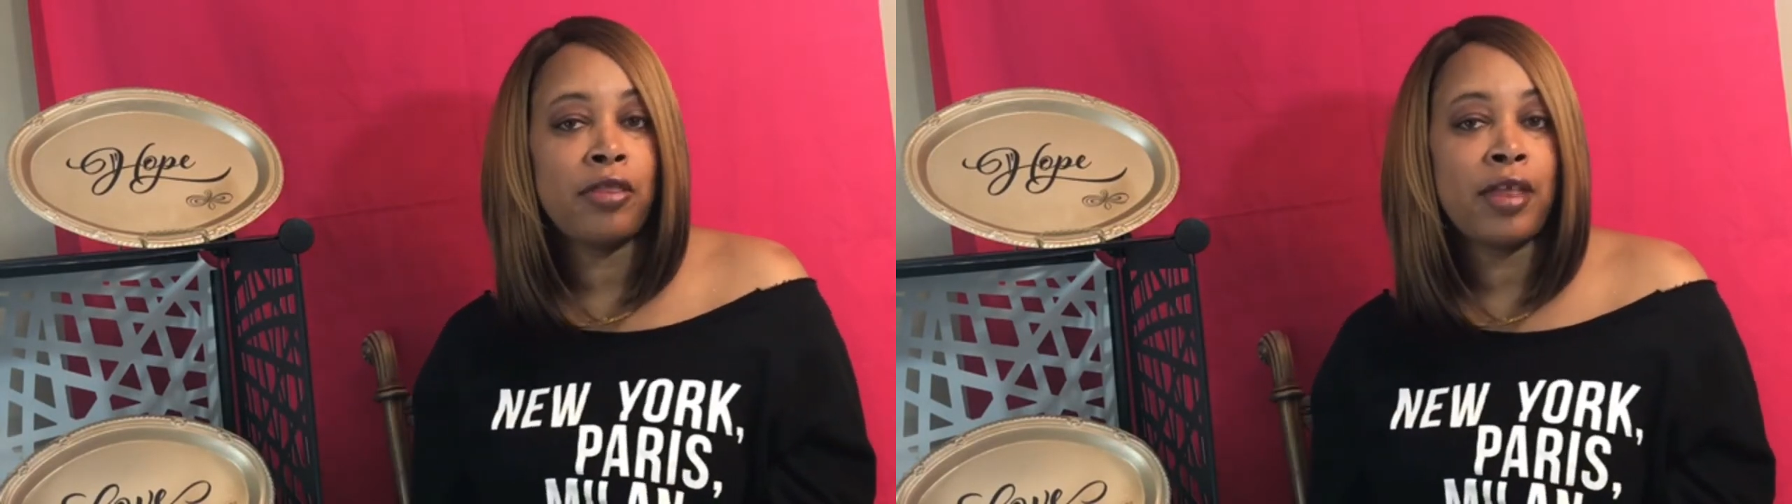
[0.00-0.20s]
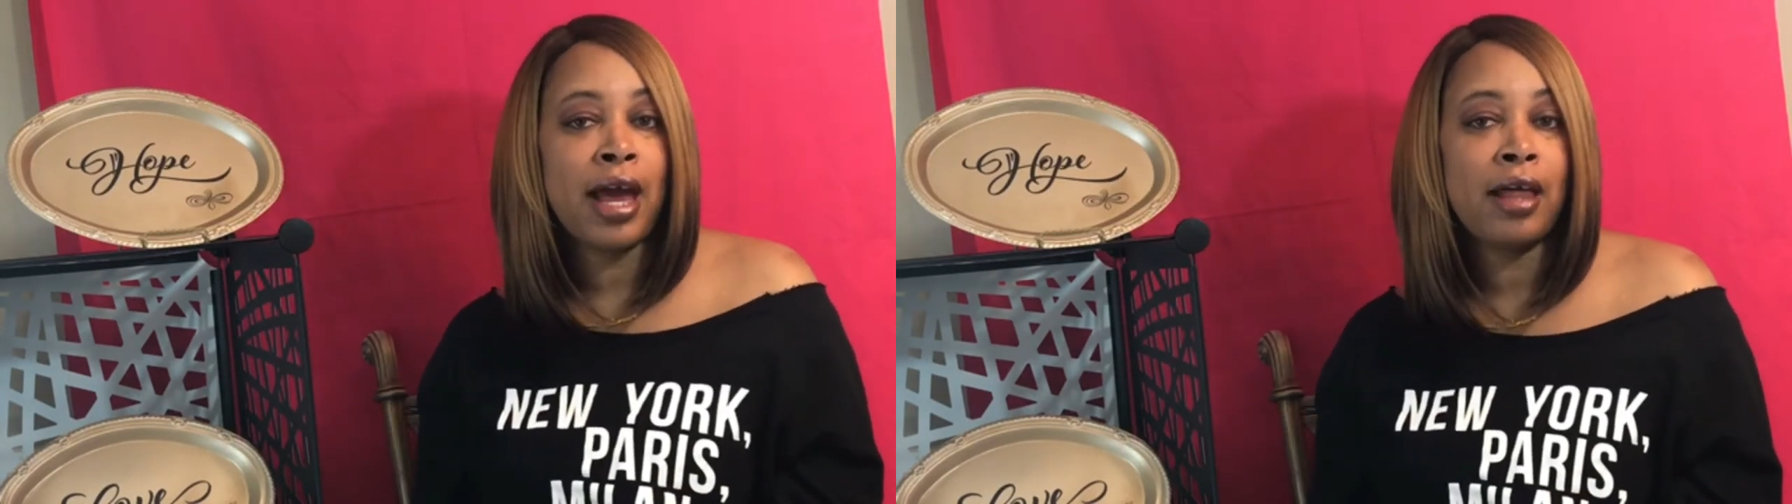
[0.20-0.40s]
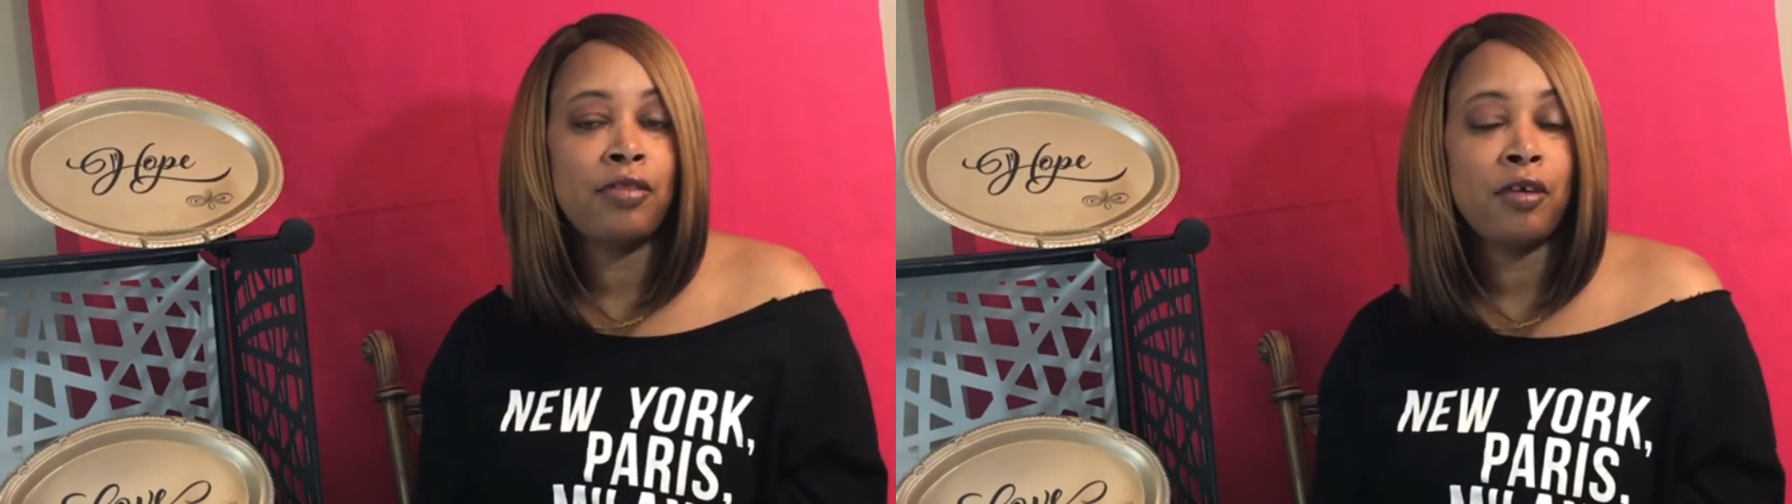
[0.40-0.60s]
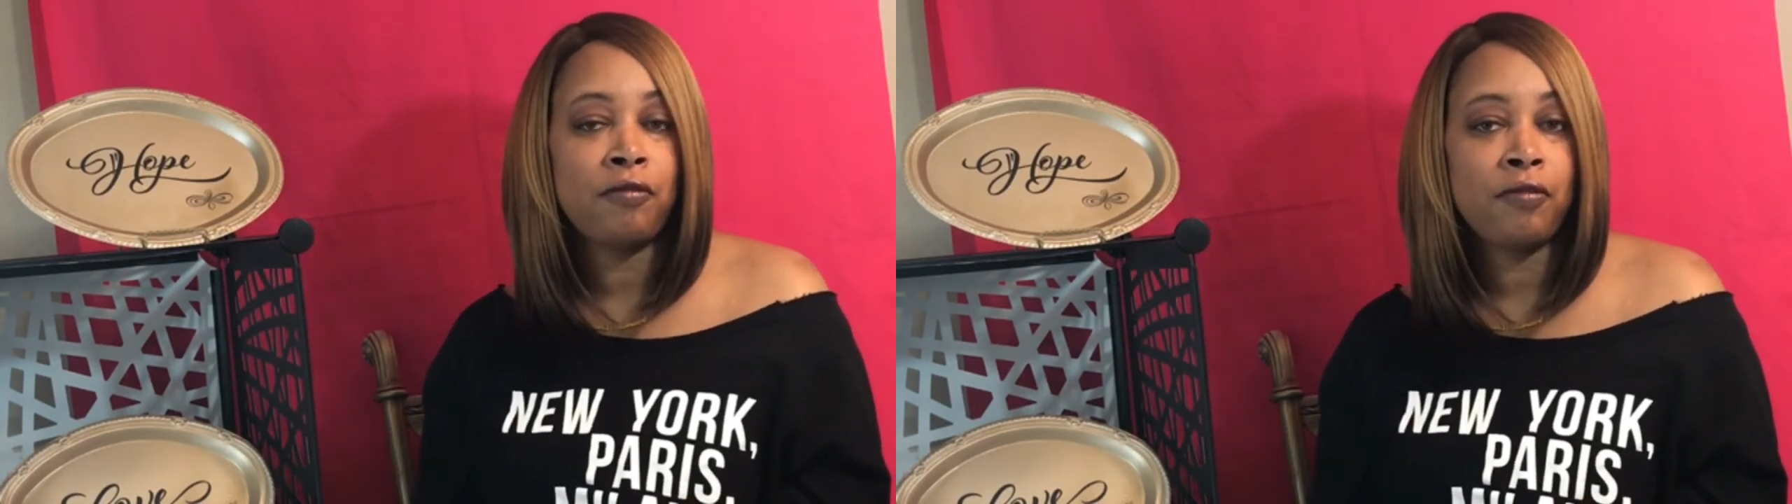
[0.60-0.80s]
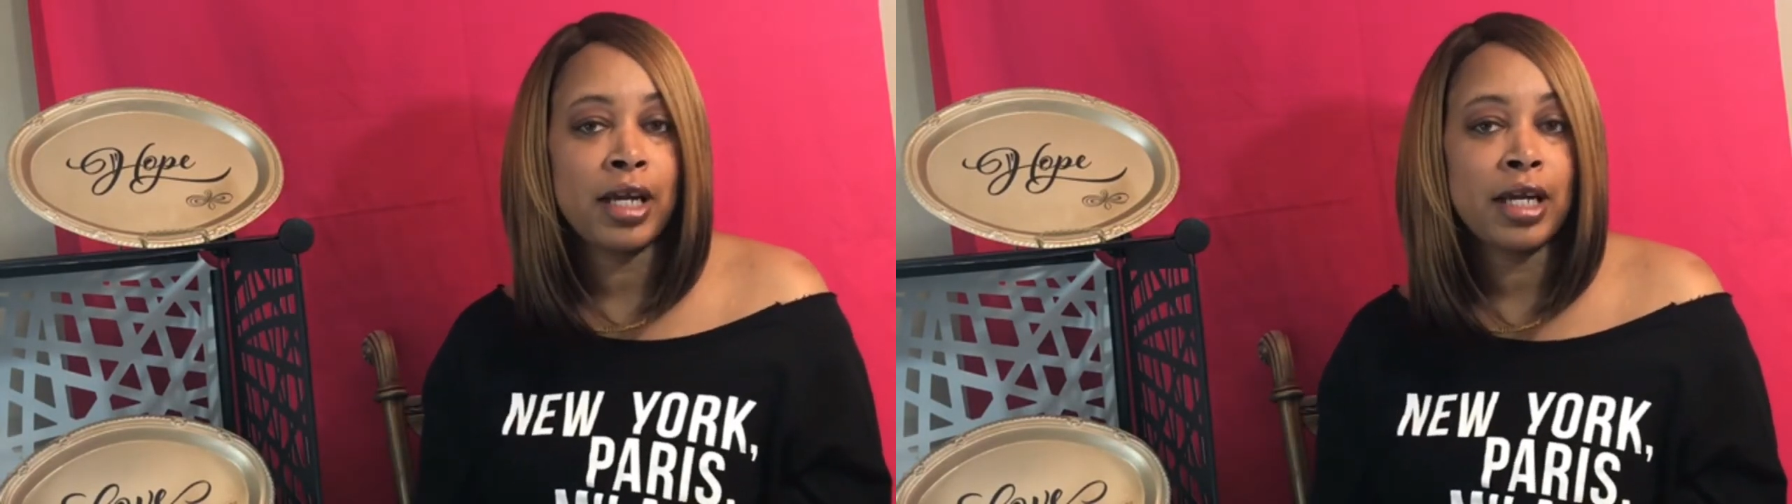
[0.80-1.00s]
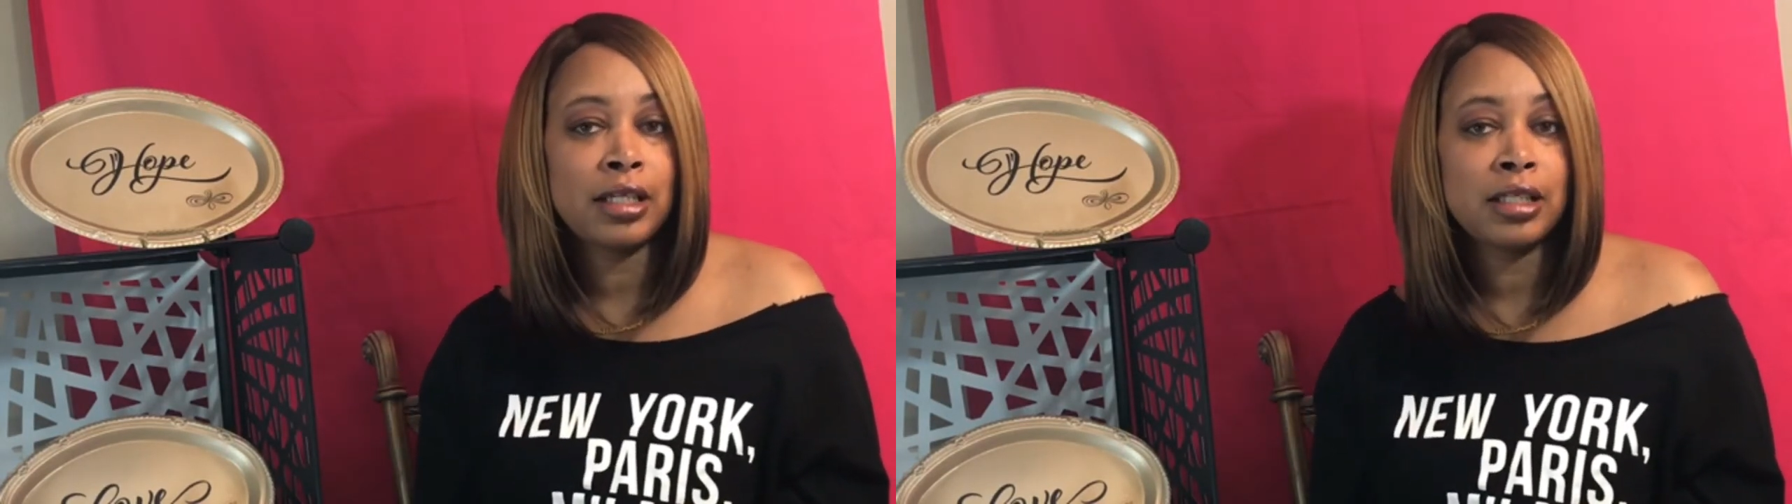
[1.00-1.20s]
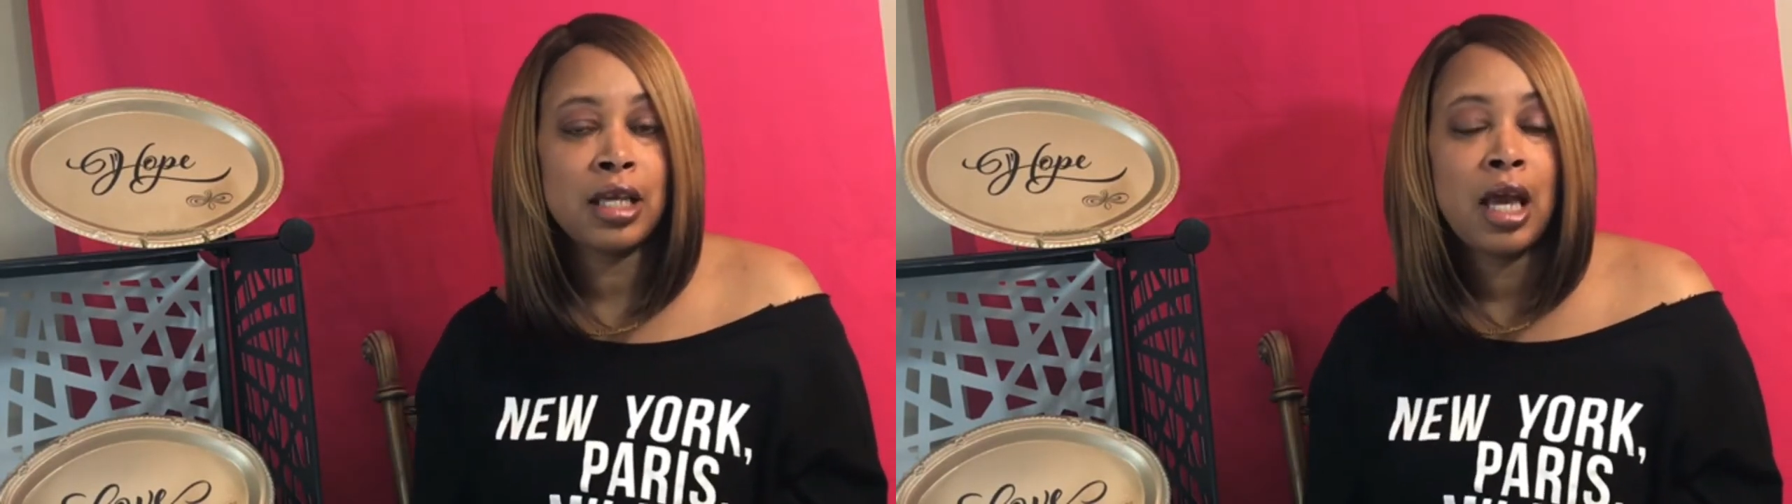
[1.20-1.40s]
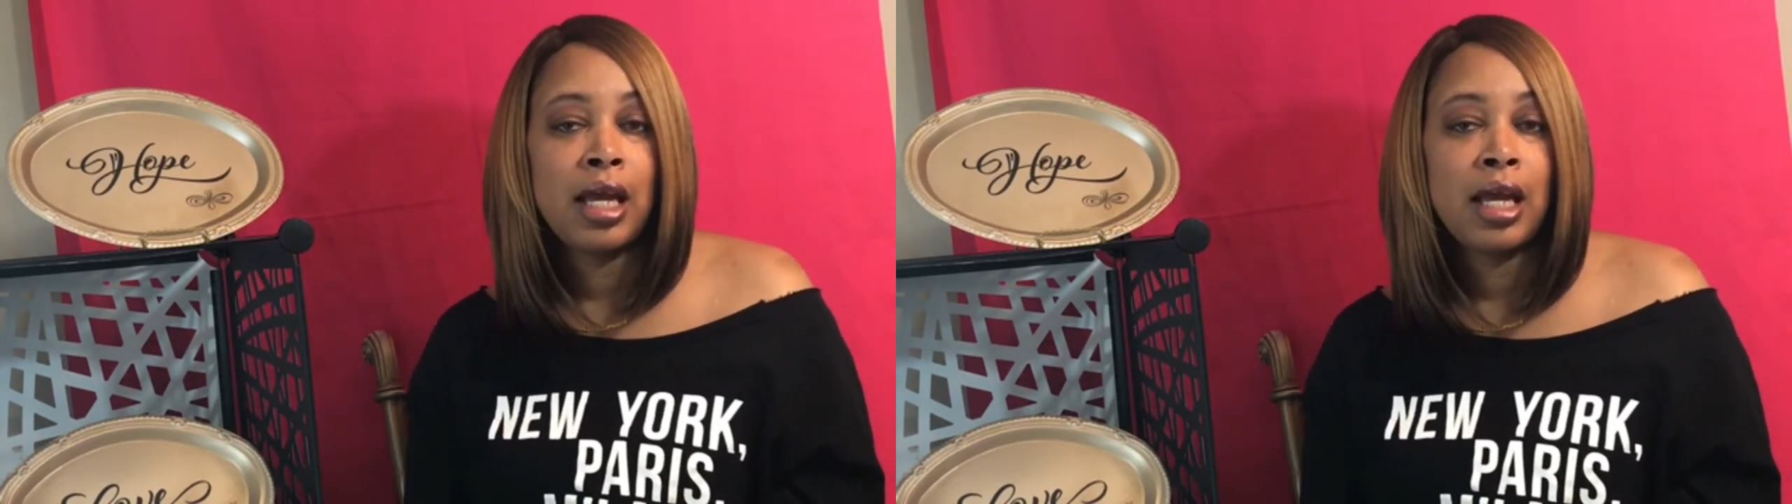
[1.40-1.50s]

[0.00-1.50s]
that the rings